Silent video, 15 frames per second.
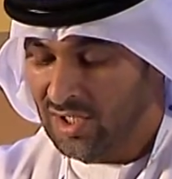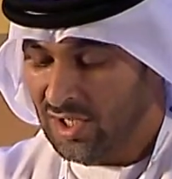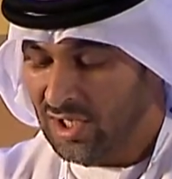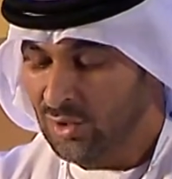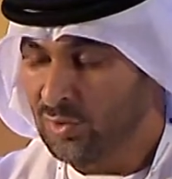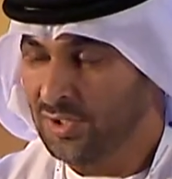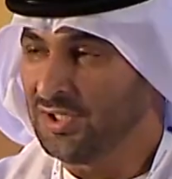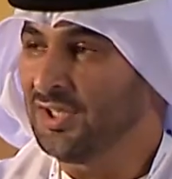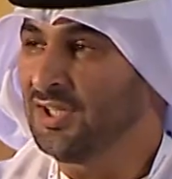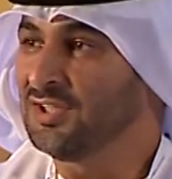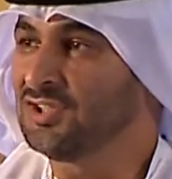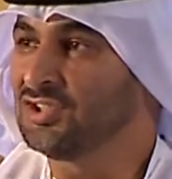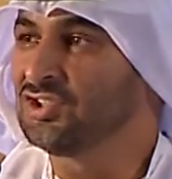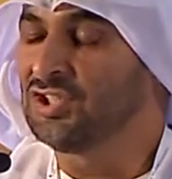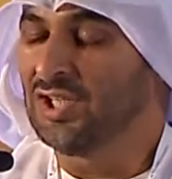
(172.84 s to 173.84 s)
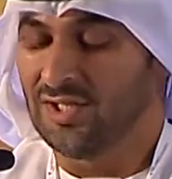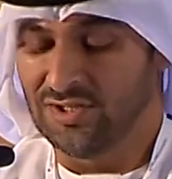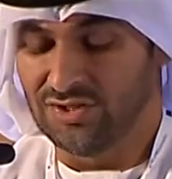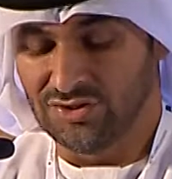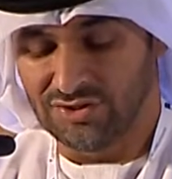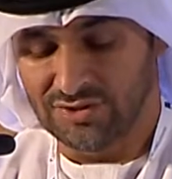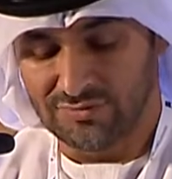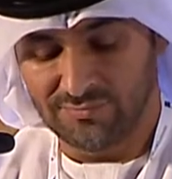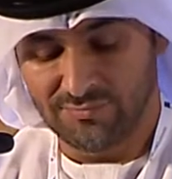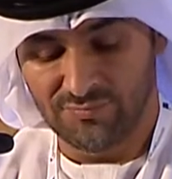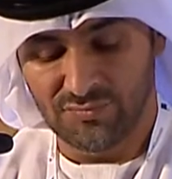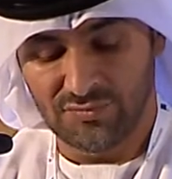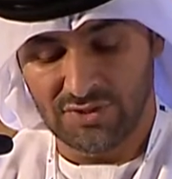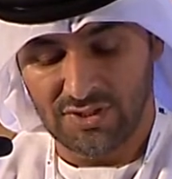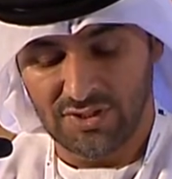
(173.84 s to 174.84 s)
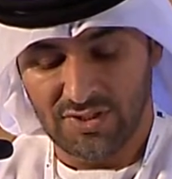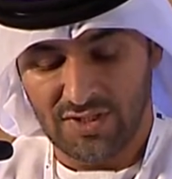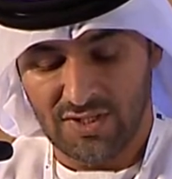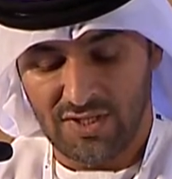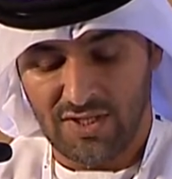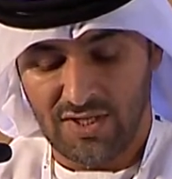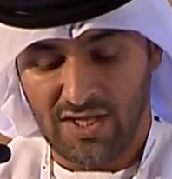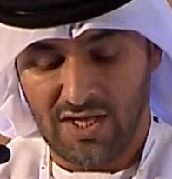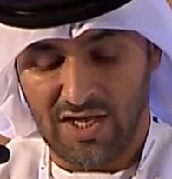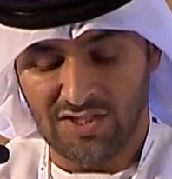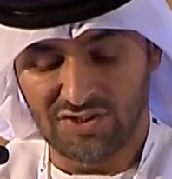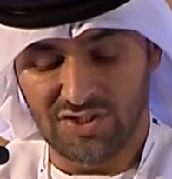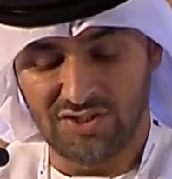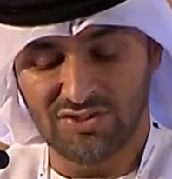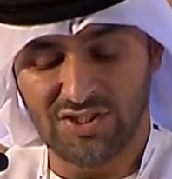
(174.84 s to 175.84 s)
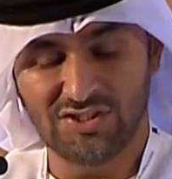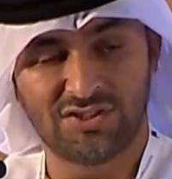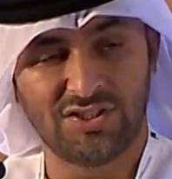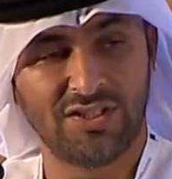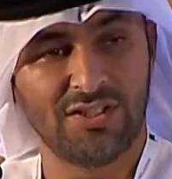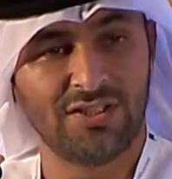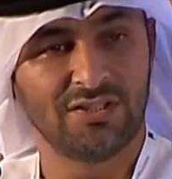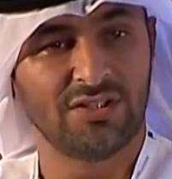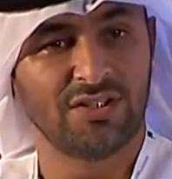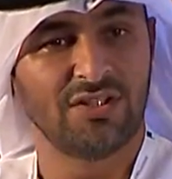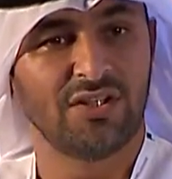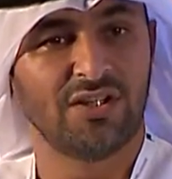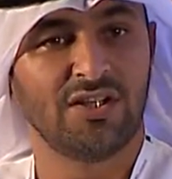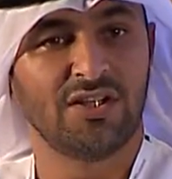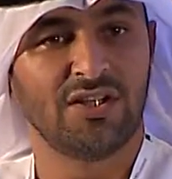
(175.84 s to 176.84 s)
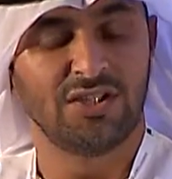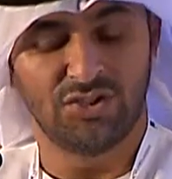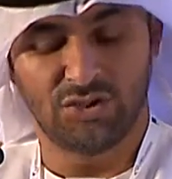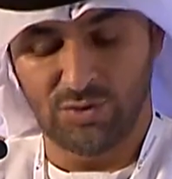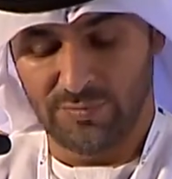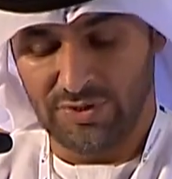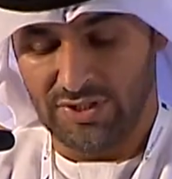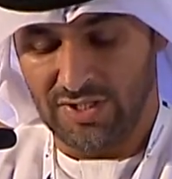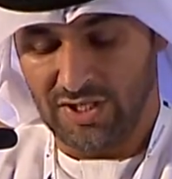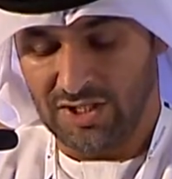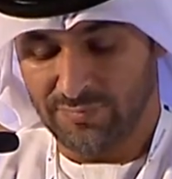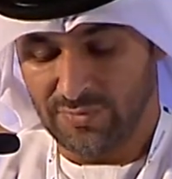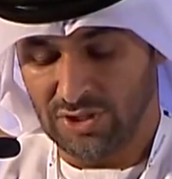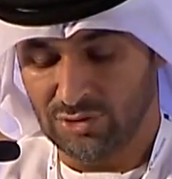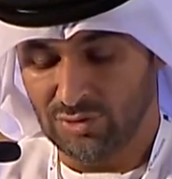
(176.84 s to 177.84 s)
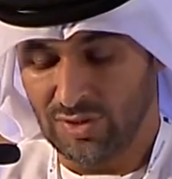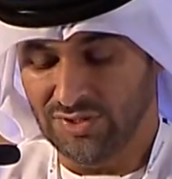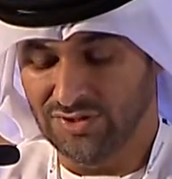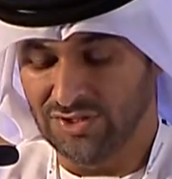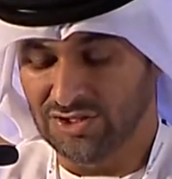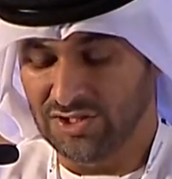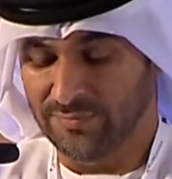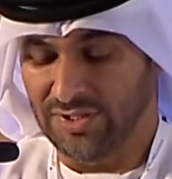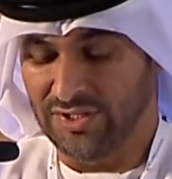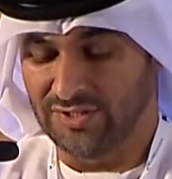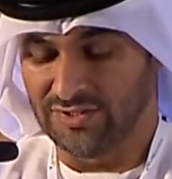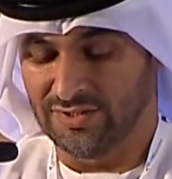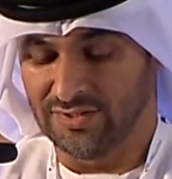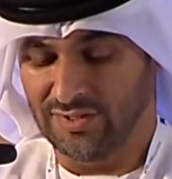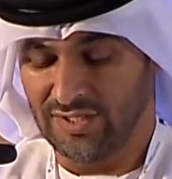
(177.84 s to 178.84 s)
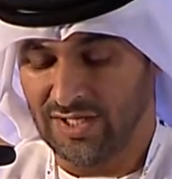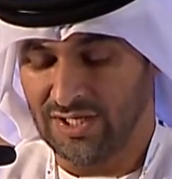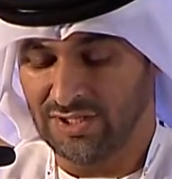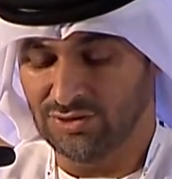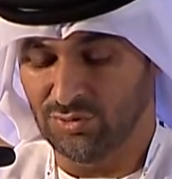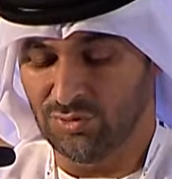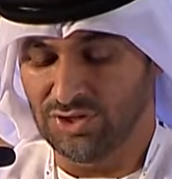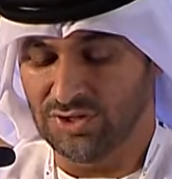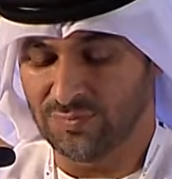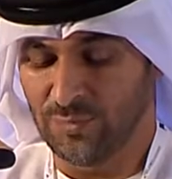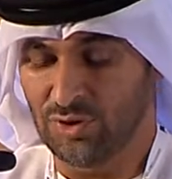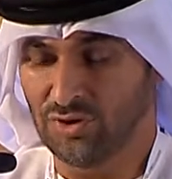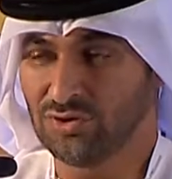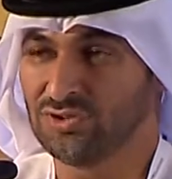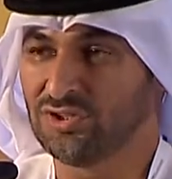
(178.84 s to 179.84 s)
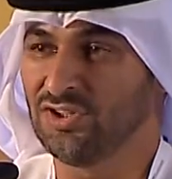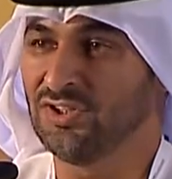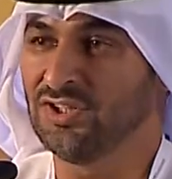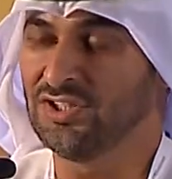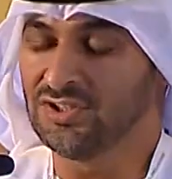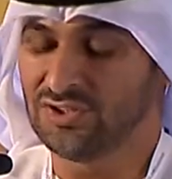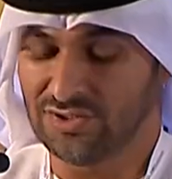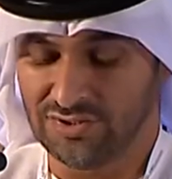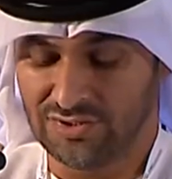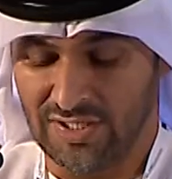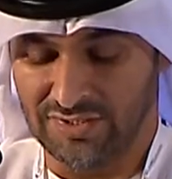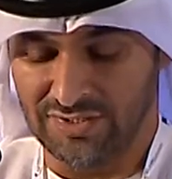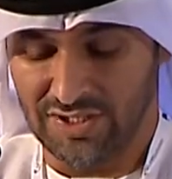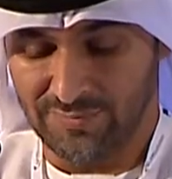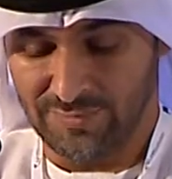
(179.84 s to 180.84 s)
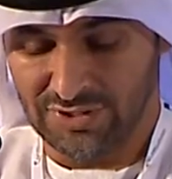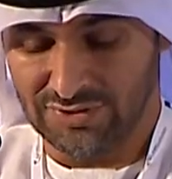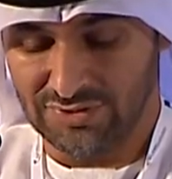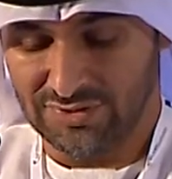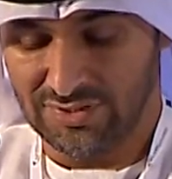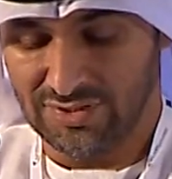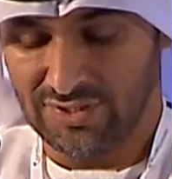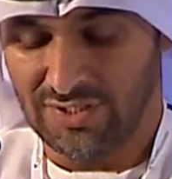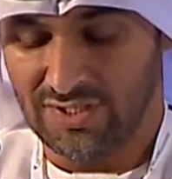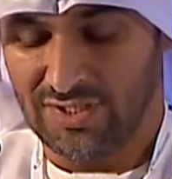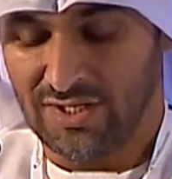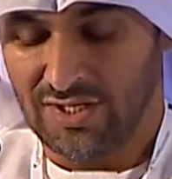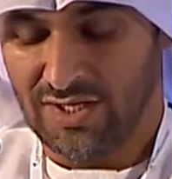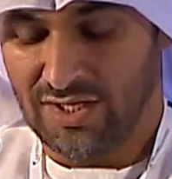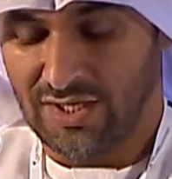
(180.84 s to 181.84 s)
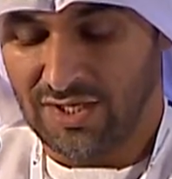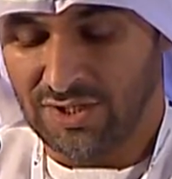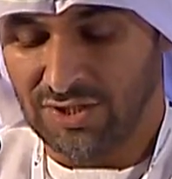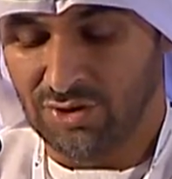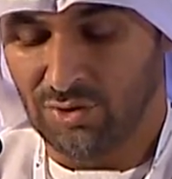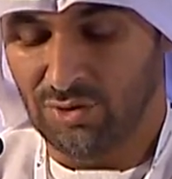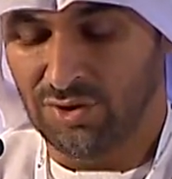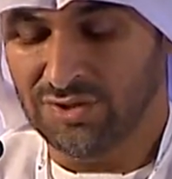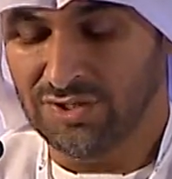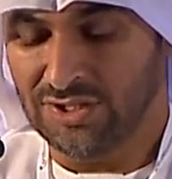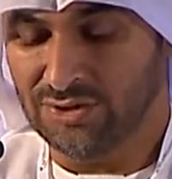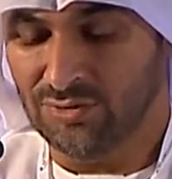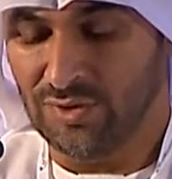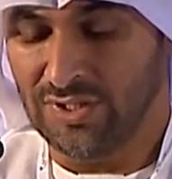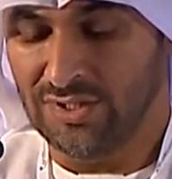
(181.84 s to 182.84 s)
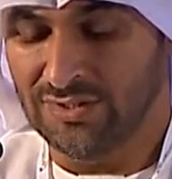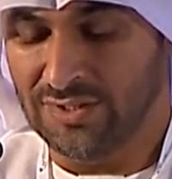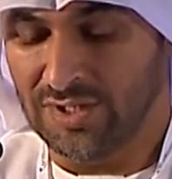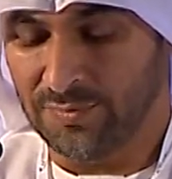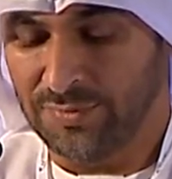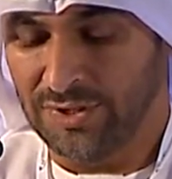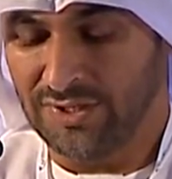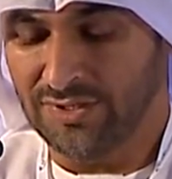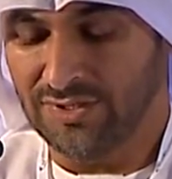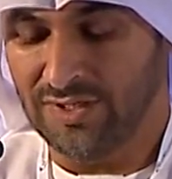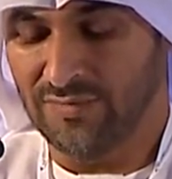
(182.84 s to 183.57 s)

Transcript: Our greatest challenge as an industry is to be able to anticipate and to respond to these dynamics in order to underpin